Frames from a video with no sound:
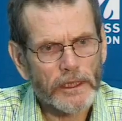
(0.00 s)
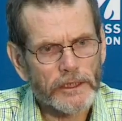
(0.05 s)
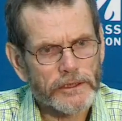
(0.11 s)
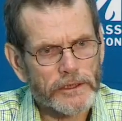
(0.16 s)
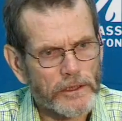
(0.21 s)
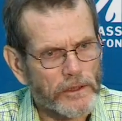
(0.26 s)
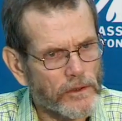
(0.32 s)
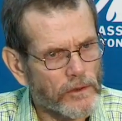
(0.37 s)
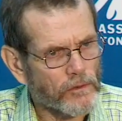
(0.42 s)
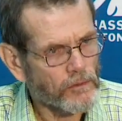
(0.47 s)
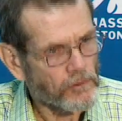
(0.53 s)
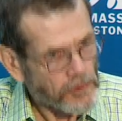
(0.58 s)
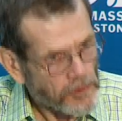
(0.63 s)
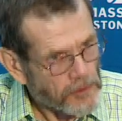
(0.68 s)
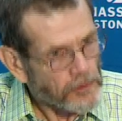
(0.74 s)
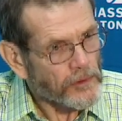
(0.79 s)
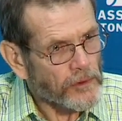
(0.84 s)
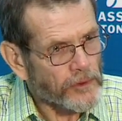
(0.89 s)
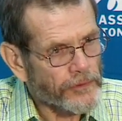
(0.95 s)
So
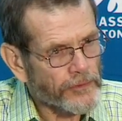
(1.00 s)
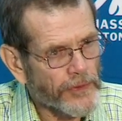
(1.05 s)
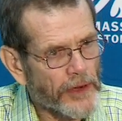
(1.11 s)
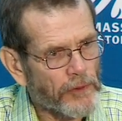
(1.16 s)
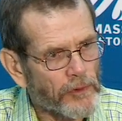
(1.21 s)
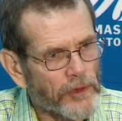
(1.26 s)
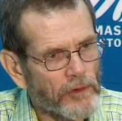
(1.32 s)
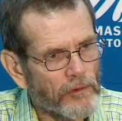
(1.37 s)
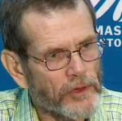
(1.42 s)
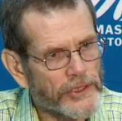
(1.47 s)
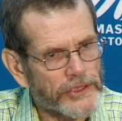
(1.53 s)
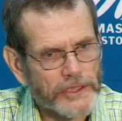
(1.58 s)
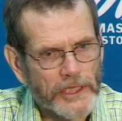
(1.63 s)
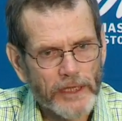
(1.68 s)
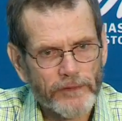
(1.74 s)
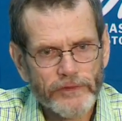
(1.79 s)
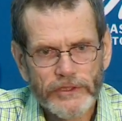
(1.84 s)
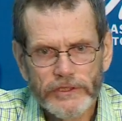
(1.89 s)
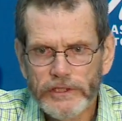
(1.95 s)
they were the ones,
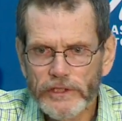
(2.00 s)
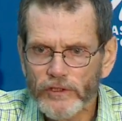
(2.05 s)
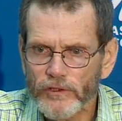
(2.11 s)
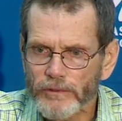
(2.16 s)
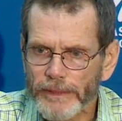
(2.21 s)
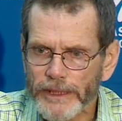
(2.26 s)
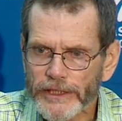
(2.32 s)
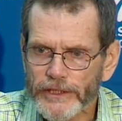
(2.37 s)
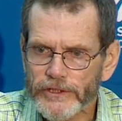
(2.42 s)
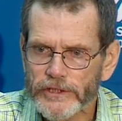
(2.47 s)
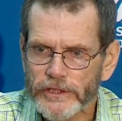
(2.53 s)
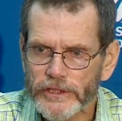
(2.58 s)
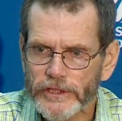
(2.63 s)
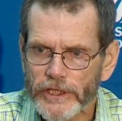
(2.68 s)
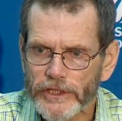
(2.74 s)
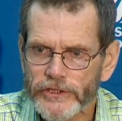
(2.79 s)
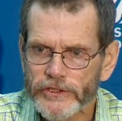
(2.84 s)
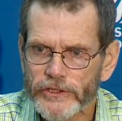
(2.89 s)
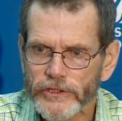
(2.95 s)
obviously, who made
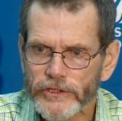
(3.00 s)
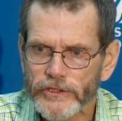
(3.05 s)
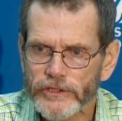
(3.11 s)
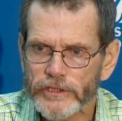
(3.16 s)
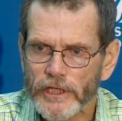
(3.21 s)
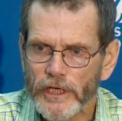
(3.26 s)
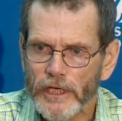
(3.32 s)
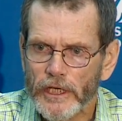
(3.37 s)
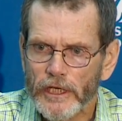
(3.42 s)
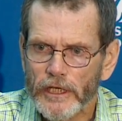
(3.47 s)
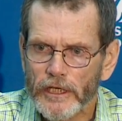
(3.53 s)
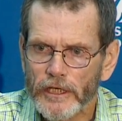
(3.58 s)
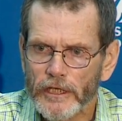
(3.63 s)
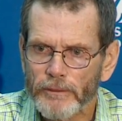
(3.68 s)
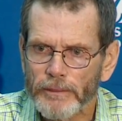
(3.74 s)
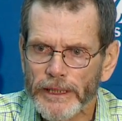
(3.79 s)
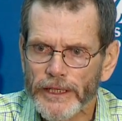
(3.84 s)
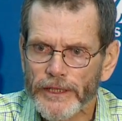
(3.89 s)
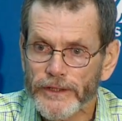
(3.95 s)
suggestions
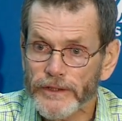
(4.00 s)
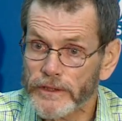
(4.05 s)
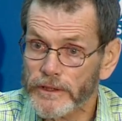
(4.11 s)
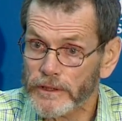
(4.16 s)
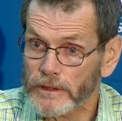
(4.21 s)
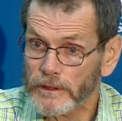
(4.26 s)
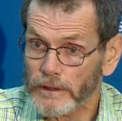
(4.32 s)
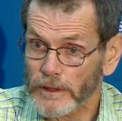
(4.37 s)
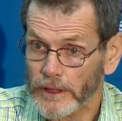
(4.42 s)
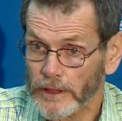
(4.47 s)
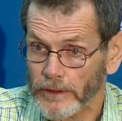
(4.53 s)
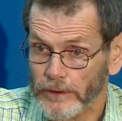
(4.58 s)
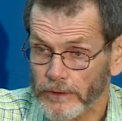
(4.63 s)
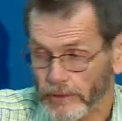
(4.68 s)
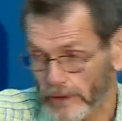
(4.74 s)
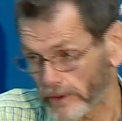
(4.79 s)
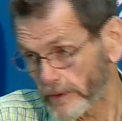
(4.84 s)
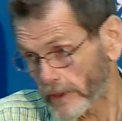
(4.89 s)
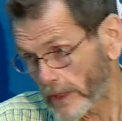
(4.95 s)
about
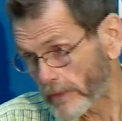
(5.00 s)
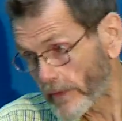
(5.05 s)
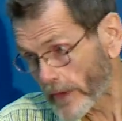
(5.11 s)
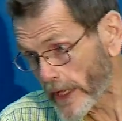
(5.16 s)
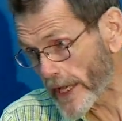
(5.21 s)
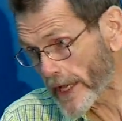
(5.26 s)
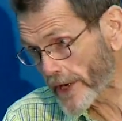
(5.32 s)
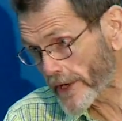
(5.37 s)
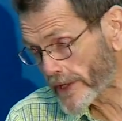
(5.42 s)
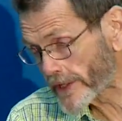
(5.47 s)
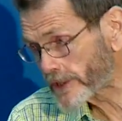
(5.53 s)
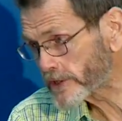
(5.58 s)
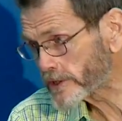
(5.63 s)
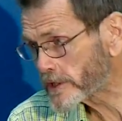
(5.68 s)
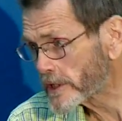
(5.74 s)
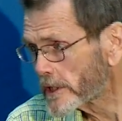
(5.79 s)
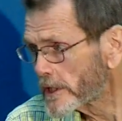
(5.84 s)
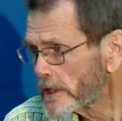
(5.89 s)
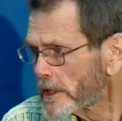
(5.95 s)
the
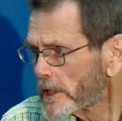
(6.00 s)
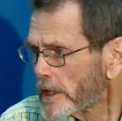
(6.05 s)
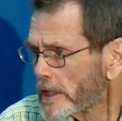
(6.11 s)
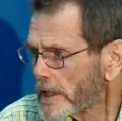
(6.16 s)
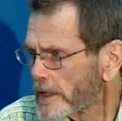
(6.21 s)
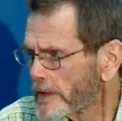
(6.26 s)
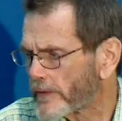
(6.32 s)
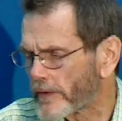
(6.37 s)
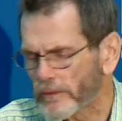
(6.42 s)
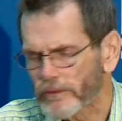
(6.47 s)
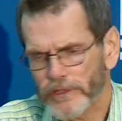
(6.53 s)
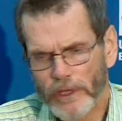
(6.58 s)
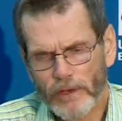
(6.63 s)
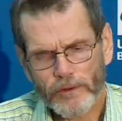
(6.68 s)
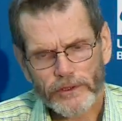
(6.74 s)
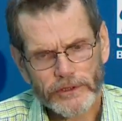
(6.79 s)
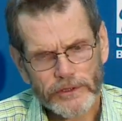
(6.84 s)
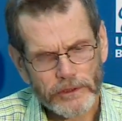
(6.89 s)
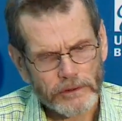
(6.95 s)
candidates. There was
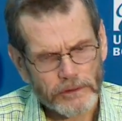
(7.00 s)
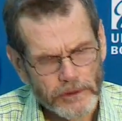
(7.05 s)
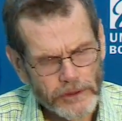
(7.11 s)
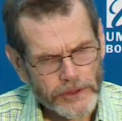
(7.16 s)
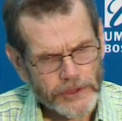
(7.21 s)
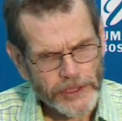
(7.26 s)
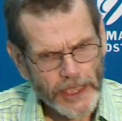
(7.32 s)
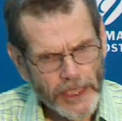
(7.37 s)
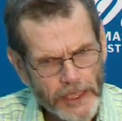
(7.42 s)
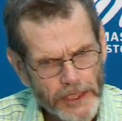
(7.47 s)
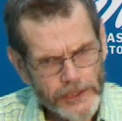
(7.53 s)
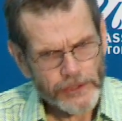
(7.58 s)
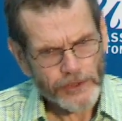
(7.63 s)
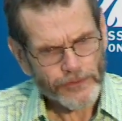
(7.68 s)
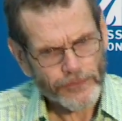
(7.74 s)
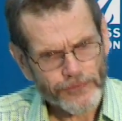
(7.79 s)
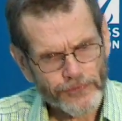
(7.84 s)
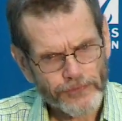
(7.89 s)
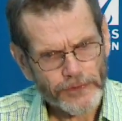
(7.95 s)
always the challenge
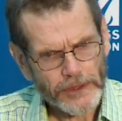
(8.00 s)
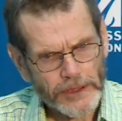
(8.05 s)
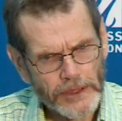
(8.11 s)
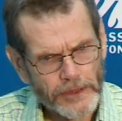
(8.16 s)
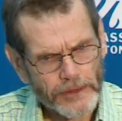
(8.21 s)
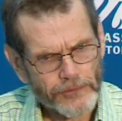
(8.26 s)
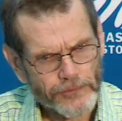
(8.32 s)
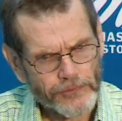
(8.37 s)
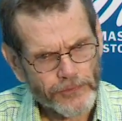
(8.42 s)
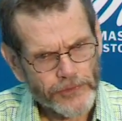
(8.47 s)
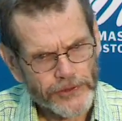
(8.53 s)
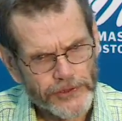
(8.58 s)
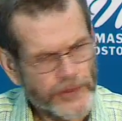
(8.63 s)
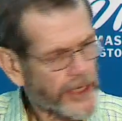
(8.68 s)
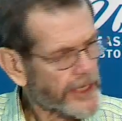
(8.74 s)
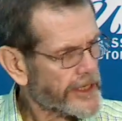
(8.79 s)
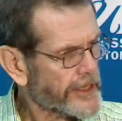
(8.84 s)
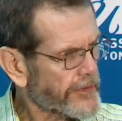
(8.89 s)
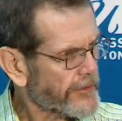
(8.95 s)
of
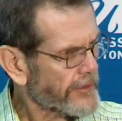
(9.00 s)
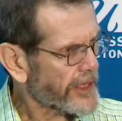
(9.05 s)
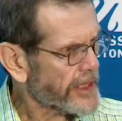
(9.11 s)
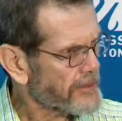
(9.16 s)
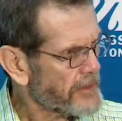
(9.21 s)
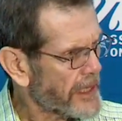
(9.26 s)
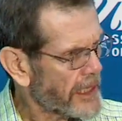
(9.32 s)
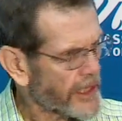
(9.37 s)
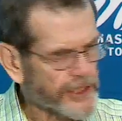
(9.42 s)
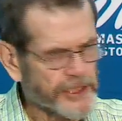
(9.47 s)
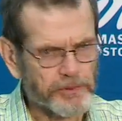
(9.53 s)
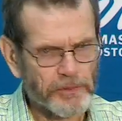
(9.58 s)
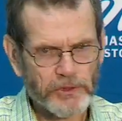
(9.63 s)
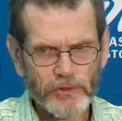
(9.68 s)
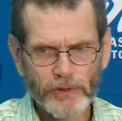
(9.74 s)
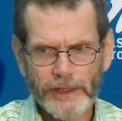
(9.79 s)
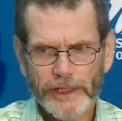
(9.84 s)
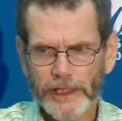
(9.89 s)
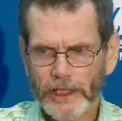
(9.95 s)
striking the right balance
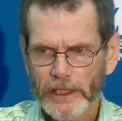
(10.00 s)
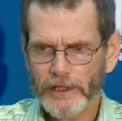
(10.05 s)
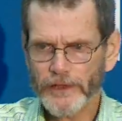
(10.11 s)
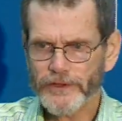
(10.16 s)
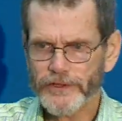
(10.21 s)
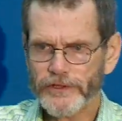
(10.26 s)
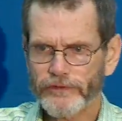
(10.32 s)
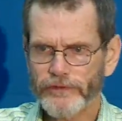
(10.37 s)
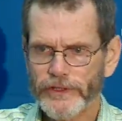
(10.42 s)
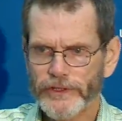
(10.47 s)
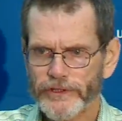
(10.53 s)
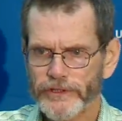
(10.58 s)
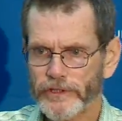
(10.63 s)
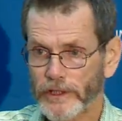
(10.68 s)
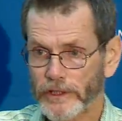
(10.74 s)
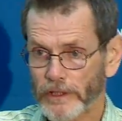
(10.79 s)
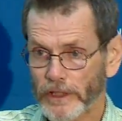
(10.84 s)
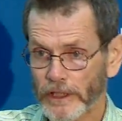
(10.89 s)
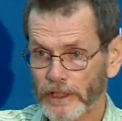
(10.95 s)
between inclusiveness
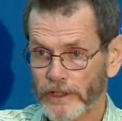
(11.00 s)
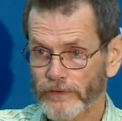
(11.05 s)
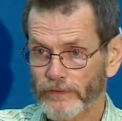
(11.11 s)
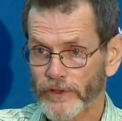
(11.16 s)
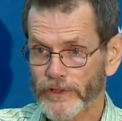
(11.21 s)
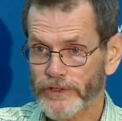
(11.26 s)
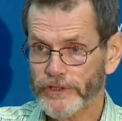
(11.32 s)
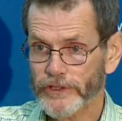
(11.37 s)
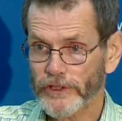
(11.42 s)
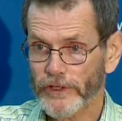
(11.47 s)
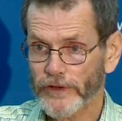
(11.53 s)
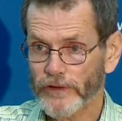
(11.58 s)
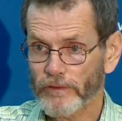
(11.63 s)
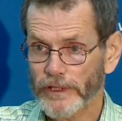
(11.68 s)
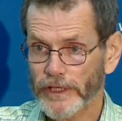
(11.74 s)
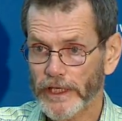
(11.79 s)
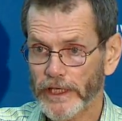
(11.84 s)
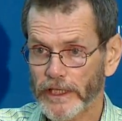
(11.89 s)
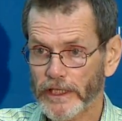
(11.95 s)
and diversity on the
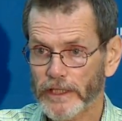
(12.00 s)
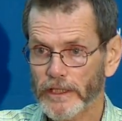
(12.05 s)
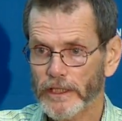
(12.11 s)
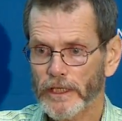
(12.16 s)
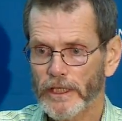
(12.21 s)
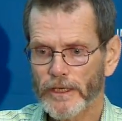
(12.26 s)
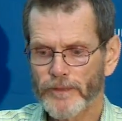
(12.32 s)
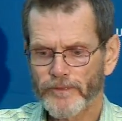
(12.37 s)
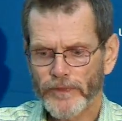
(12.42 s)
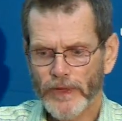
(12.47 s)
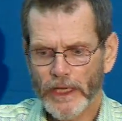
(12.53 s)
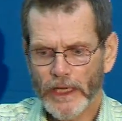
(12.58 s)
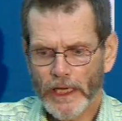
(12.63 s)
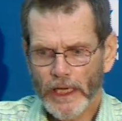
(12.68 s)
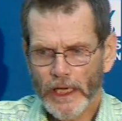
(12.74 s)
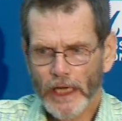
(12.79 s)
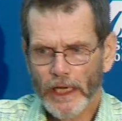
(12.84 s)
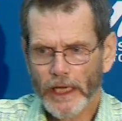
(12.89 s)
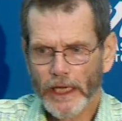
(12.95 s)
one hand,
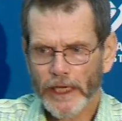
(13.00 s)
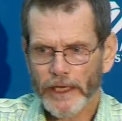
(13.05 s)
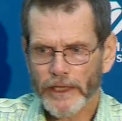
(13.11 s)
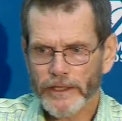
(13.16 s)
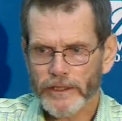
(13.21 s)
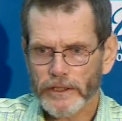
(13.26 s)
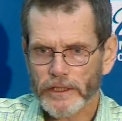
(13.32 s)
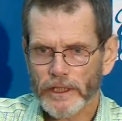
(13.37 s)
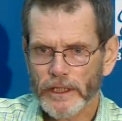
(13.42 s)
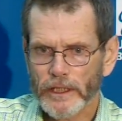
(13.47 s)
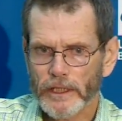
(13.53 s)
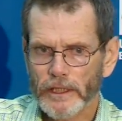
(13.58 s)
and